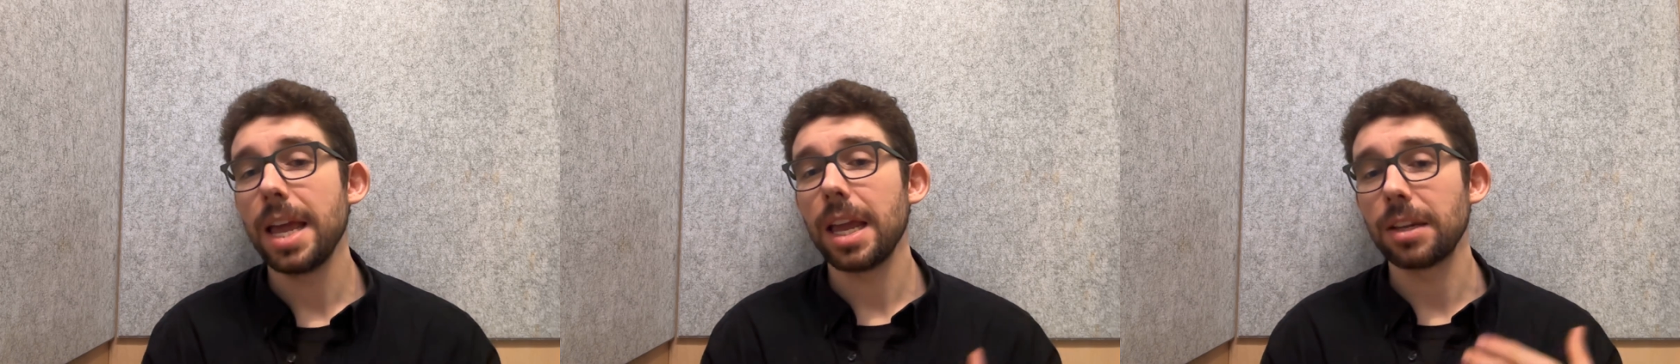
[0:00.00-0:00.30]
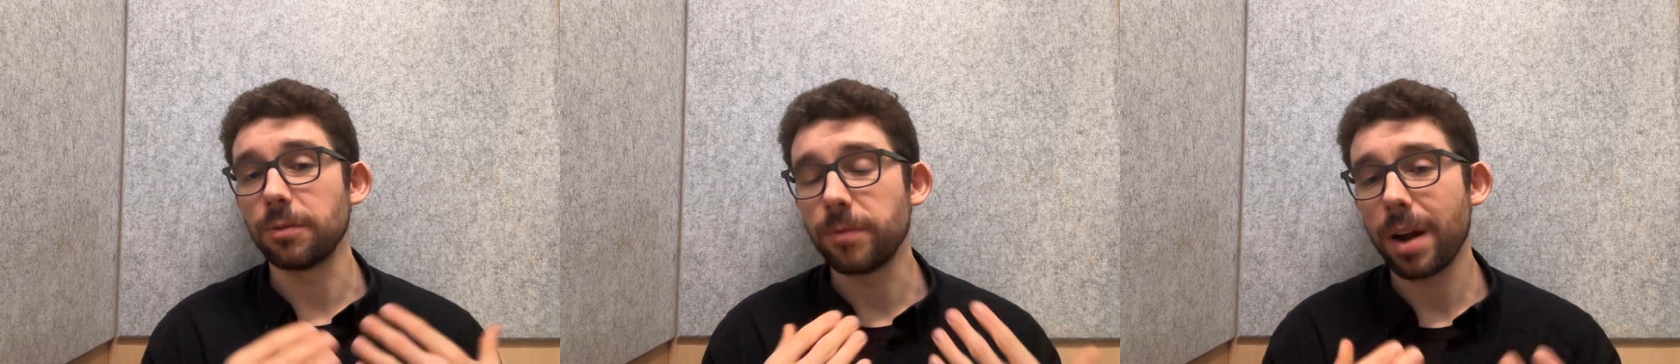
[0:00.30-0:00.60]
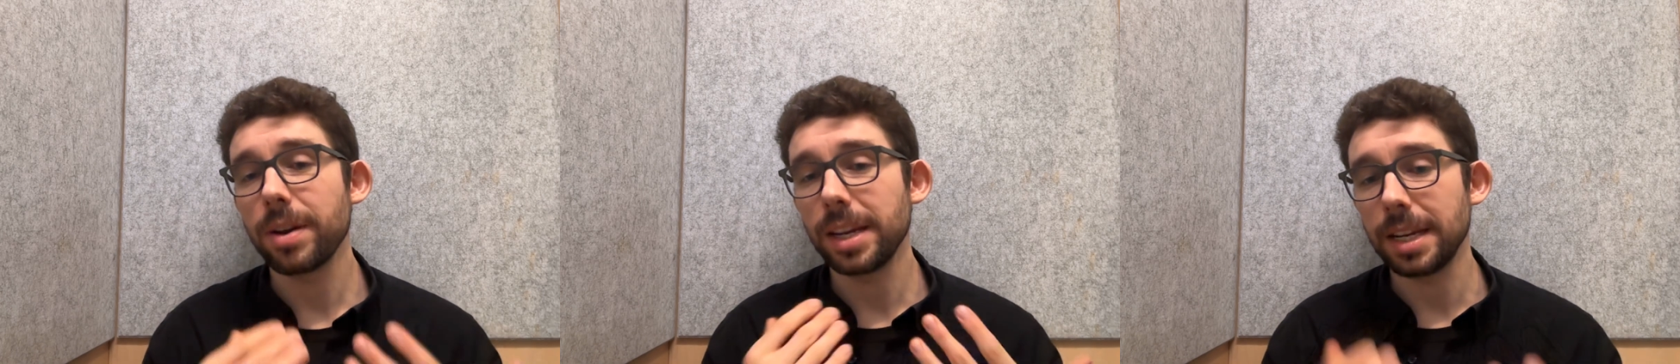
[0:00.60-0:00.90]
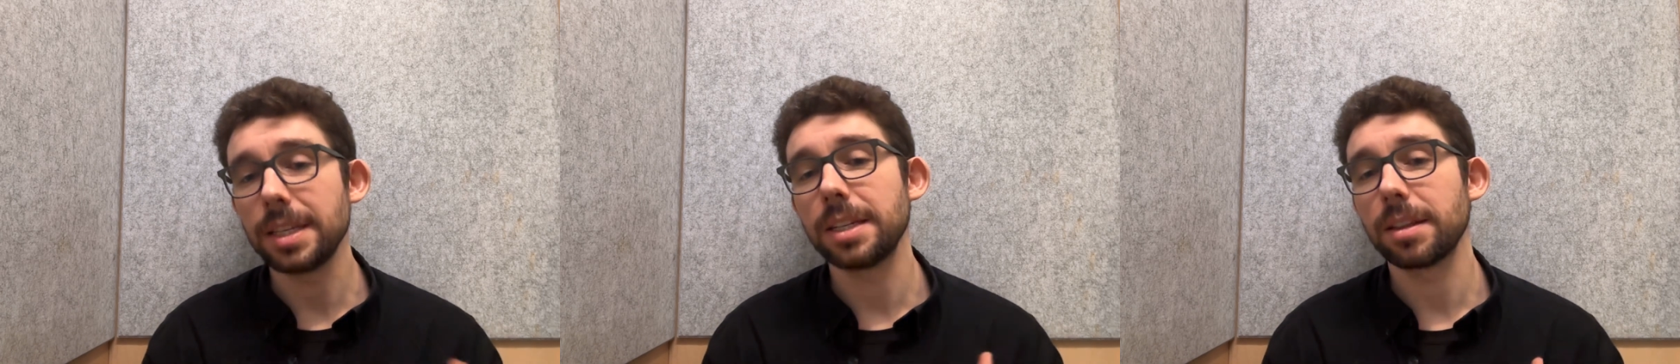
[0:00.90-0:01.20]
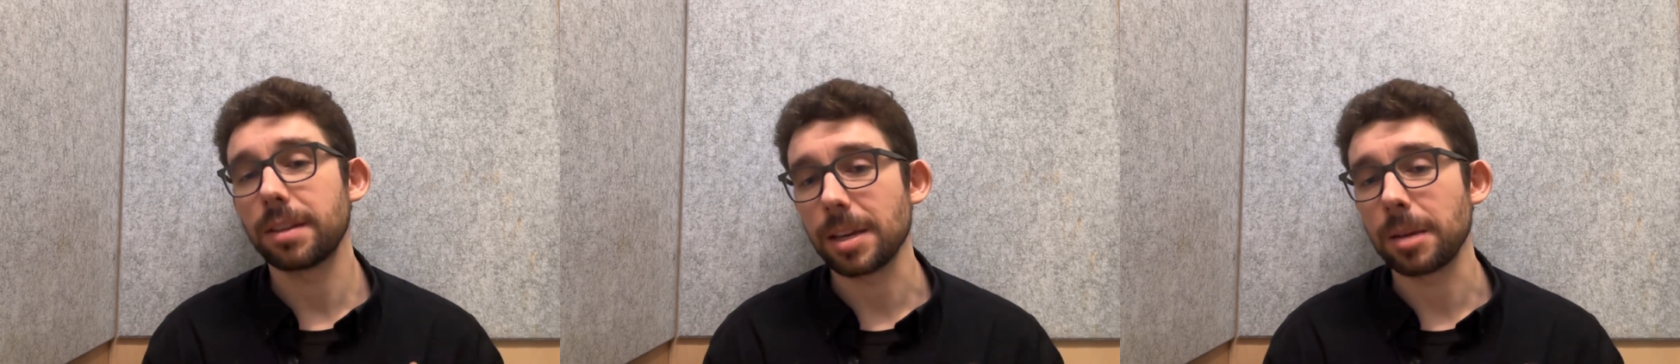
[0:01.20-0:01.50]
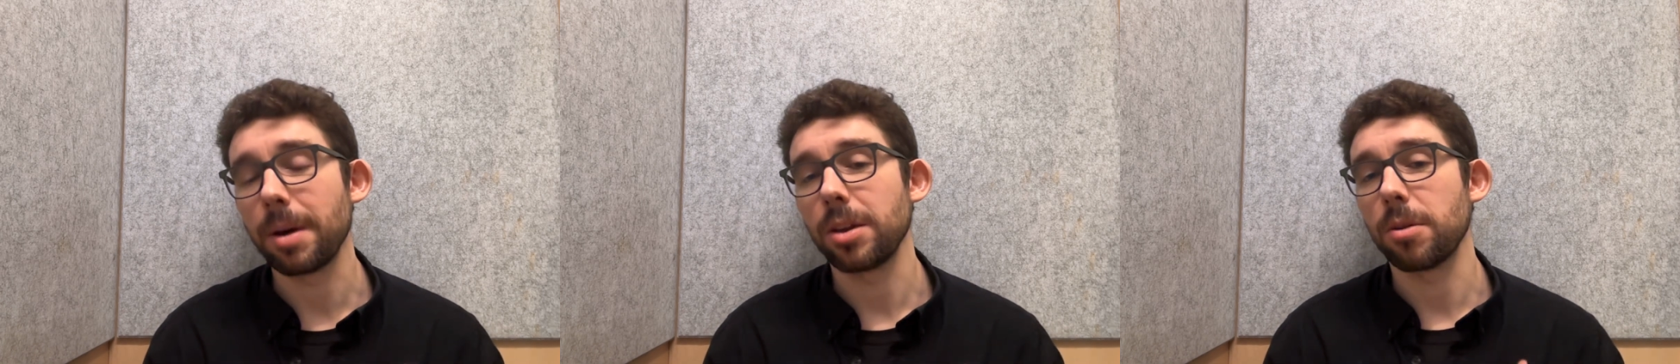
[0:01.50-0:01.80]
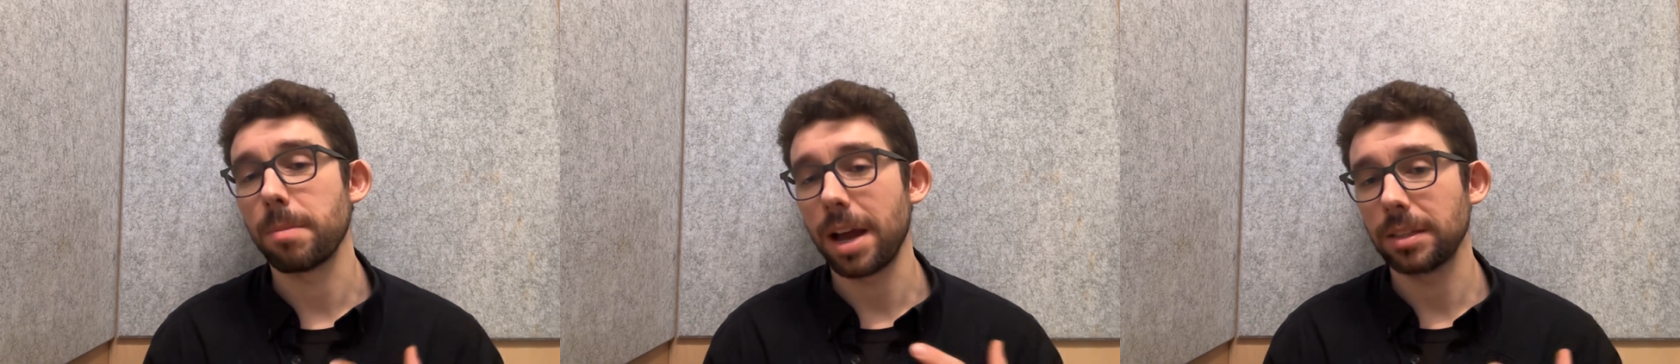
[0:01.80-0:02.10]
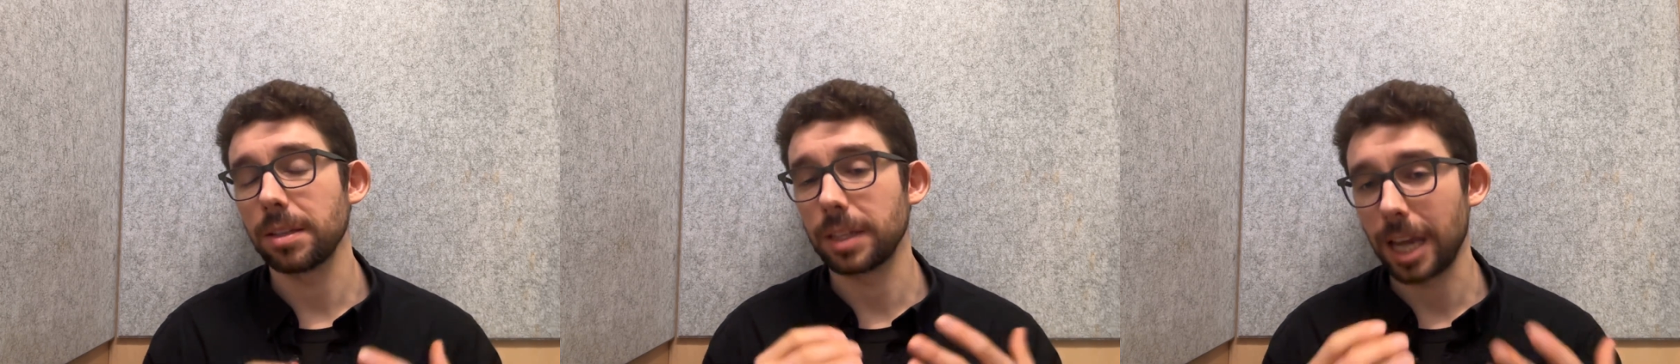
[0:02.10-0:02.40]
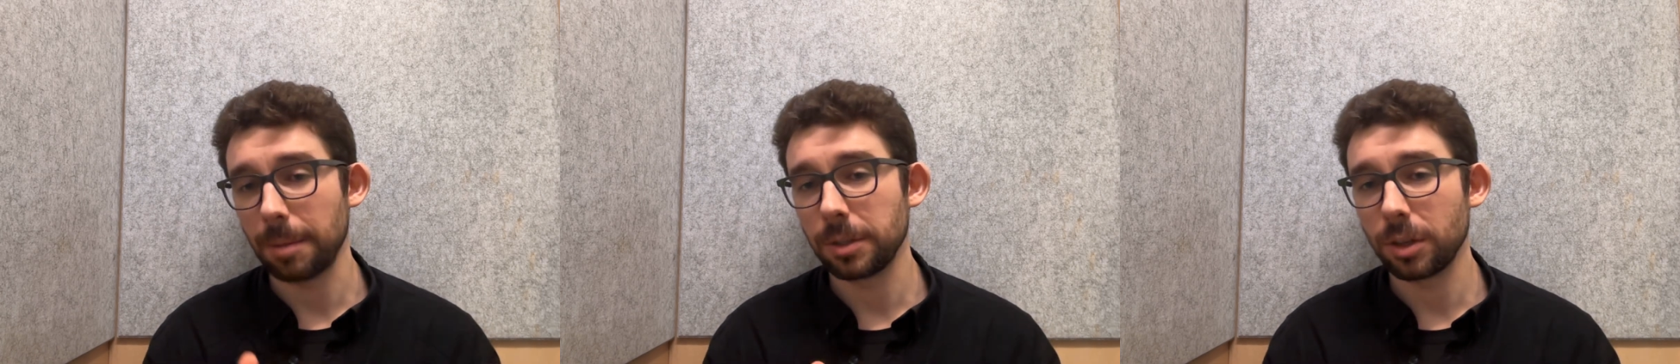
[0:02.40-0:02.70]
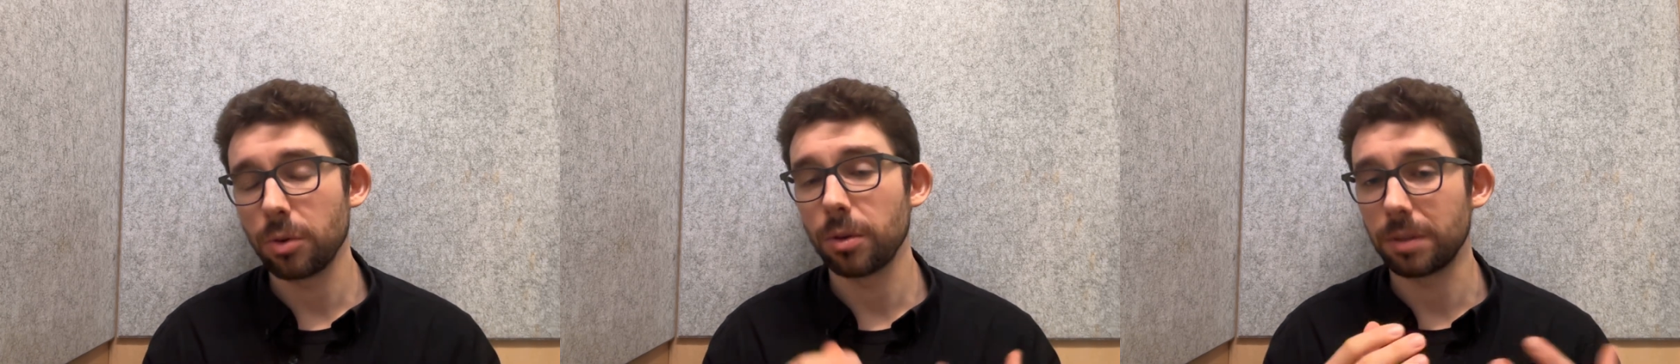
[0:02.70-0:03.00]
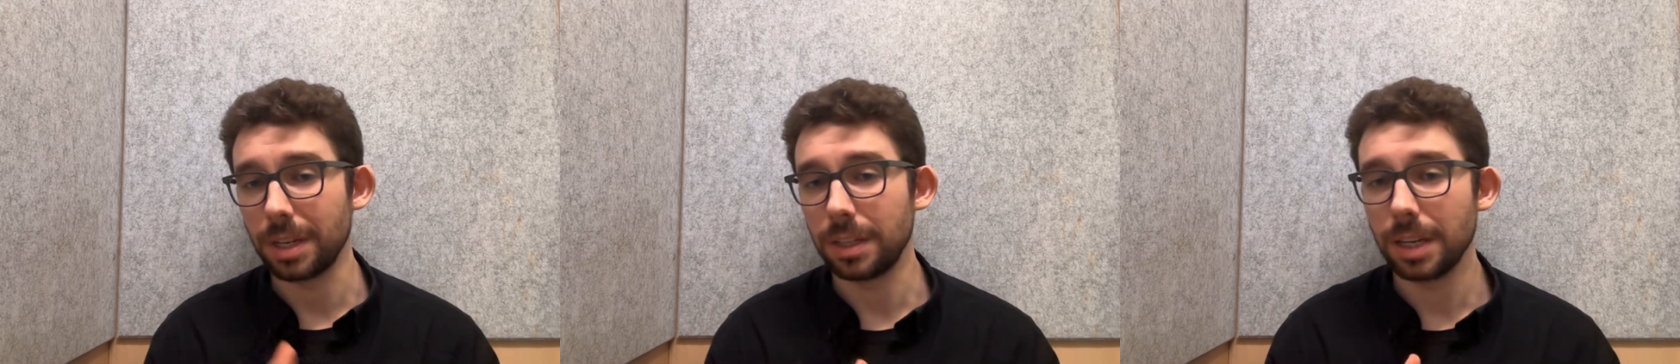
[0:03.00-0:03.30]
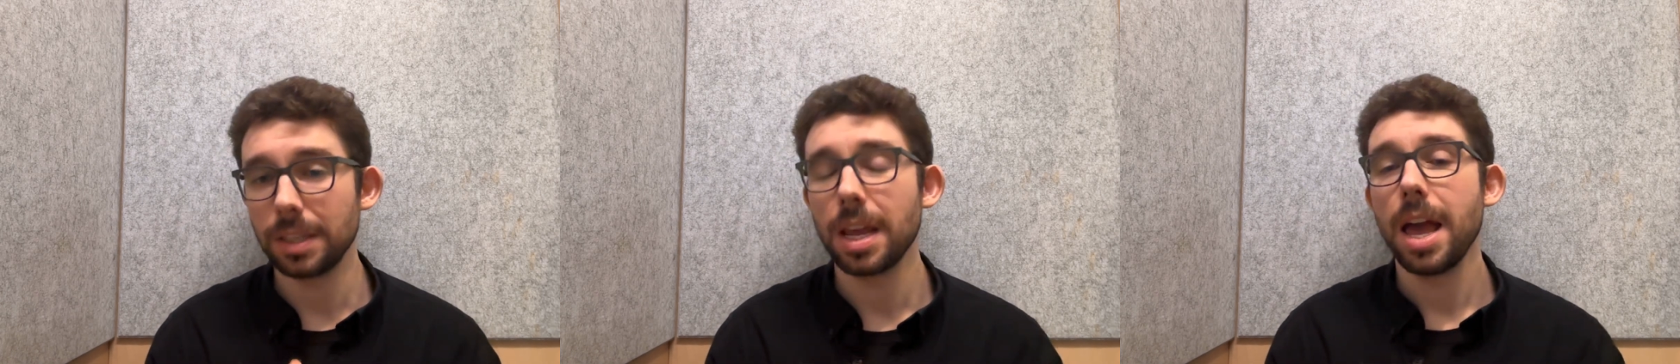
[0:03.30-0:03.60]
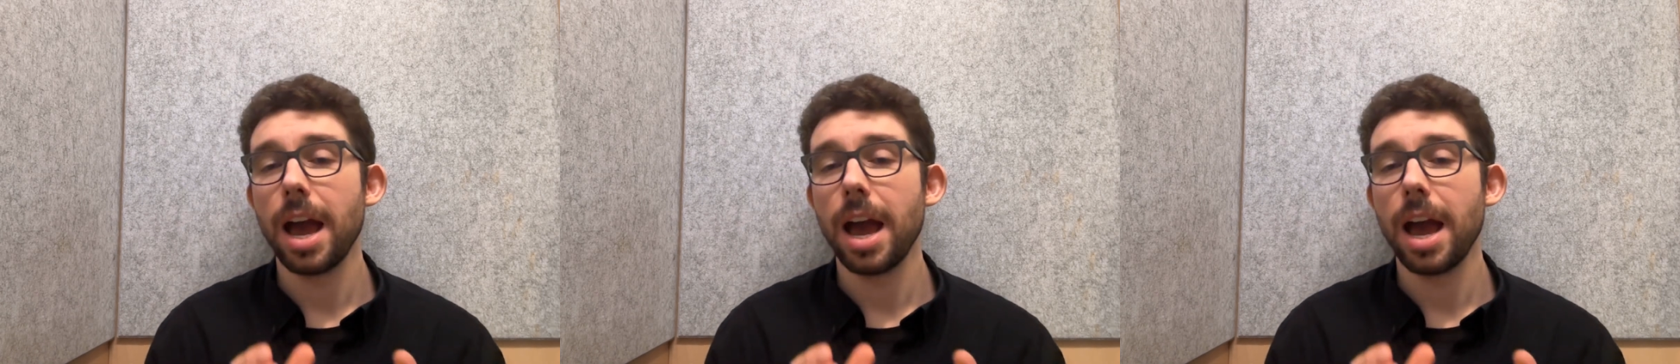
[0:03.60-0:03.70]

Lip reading: It's very easy to think about your master's capstone or thesis